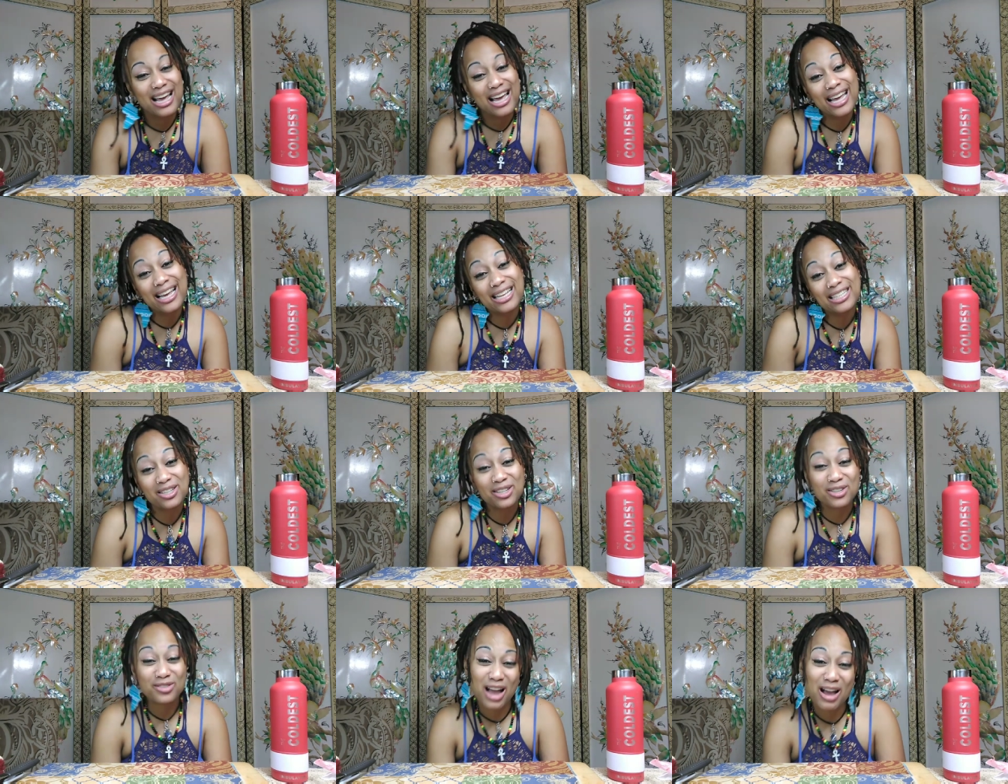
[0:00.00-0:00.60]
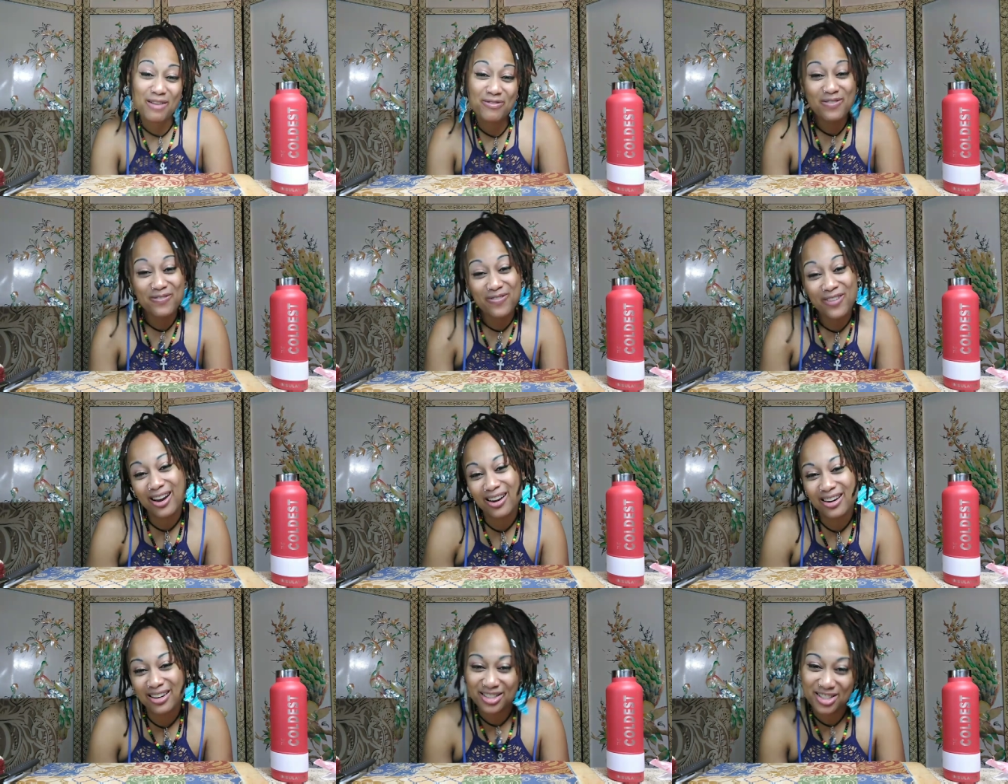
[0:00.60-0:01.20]
Hit subscribe from
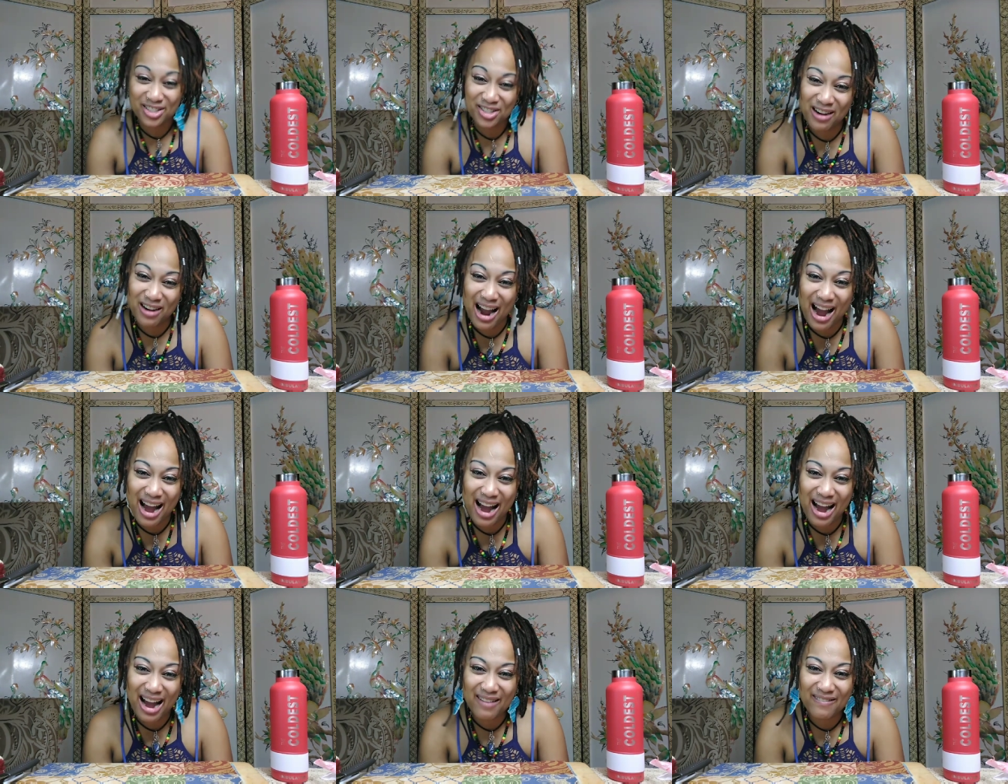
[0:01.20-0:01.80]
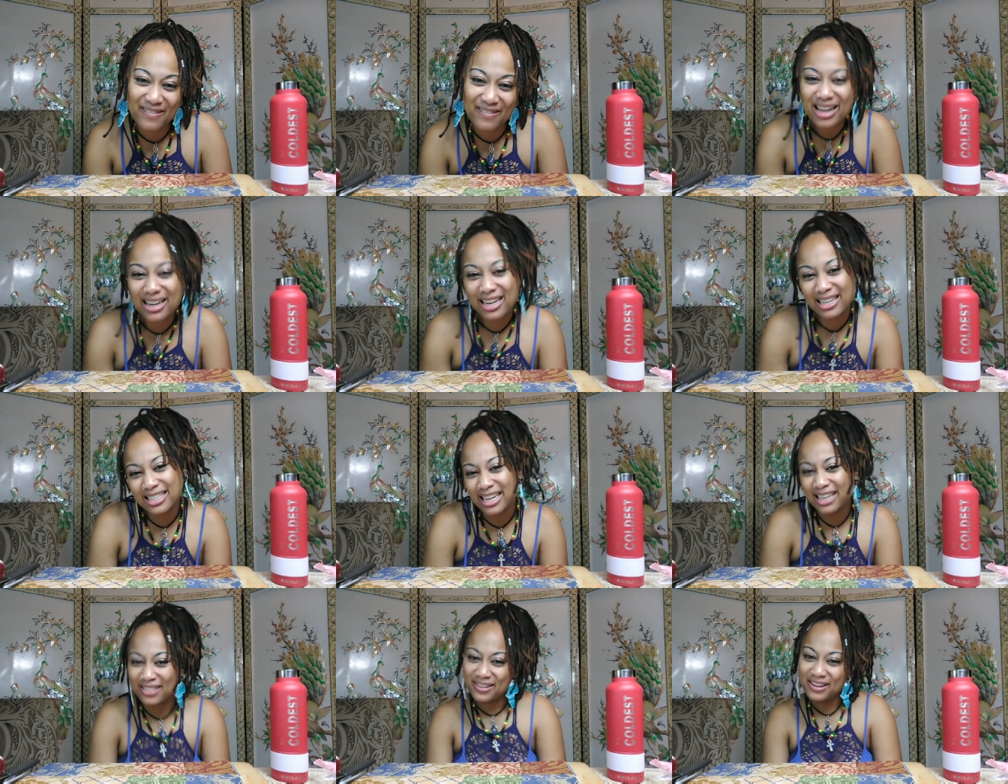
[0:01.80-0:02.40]
part of the tribe, the
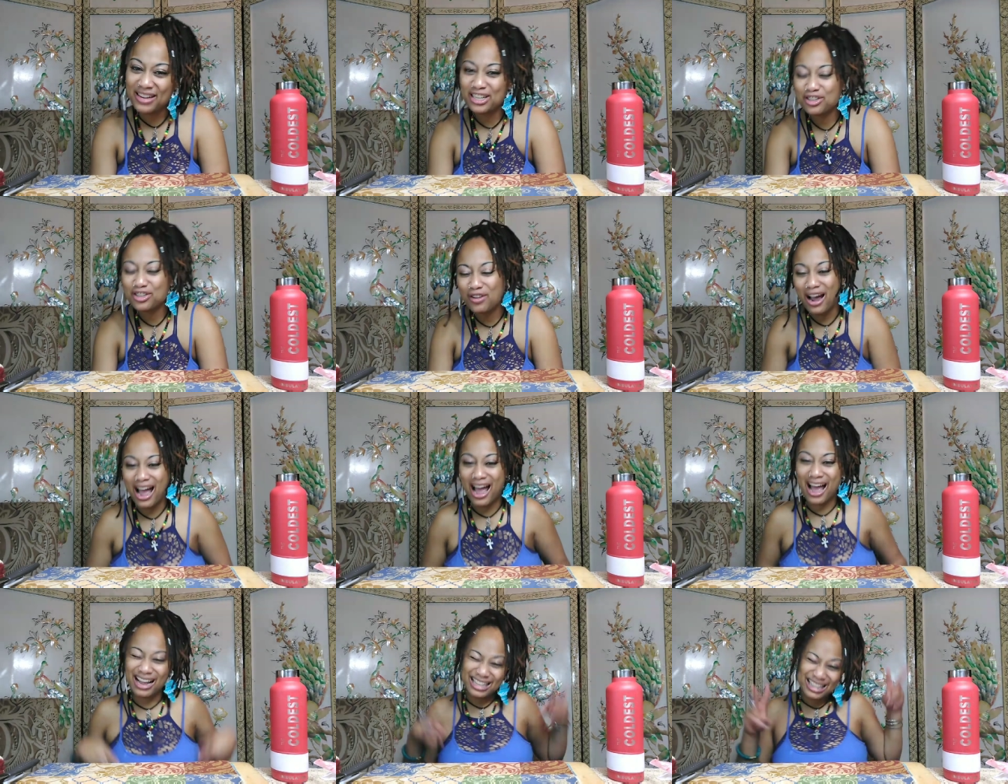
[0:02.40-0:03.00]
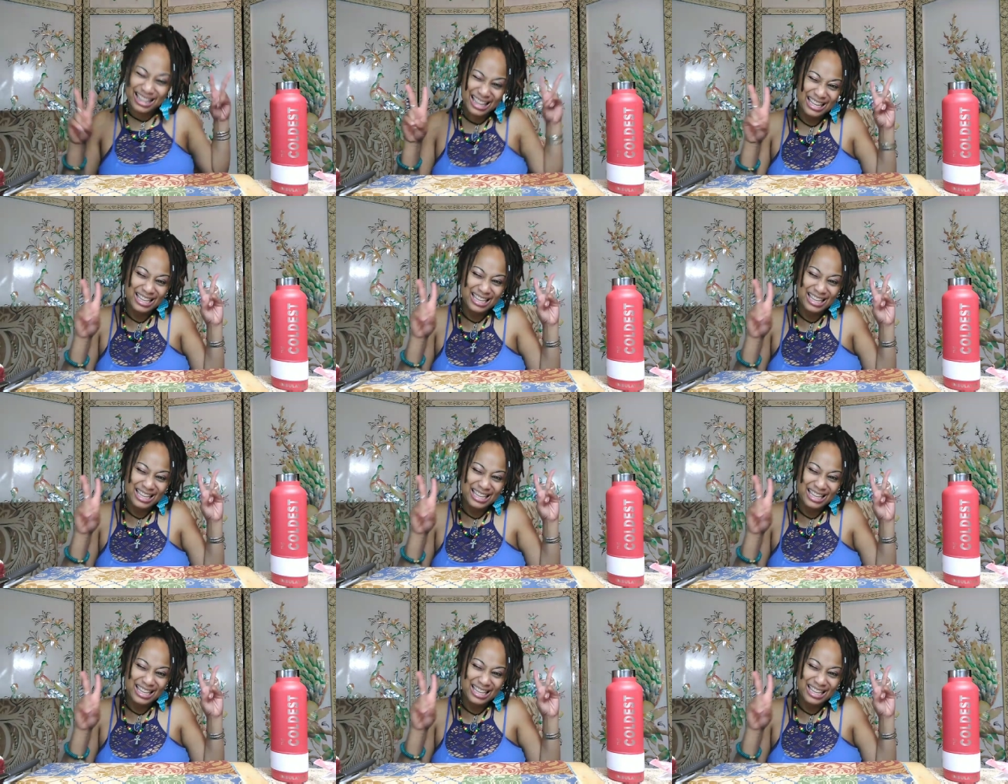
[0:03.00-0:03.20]
D3 tribe.